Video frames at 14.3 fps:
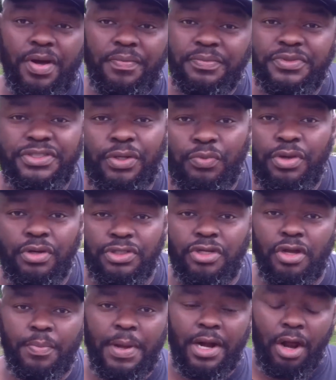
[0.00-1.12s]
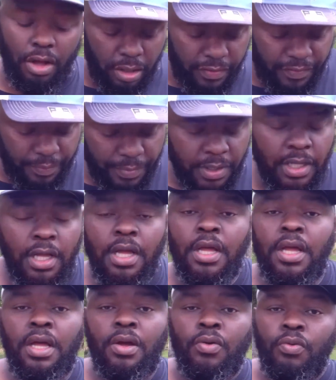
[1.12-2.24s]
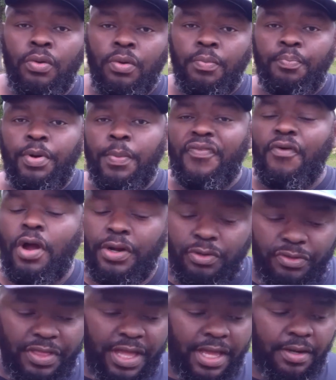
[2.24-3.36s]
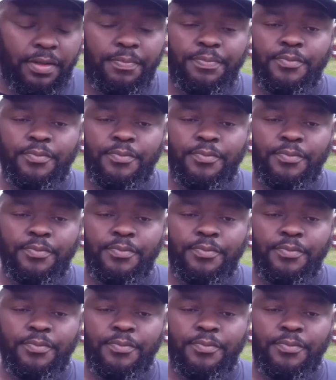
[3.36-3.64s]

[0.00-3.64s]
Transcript: of them, so we're going to talk about all of them. But before I do that,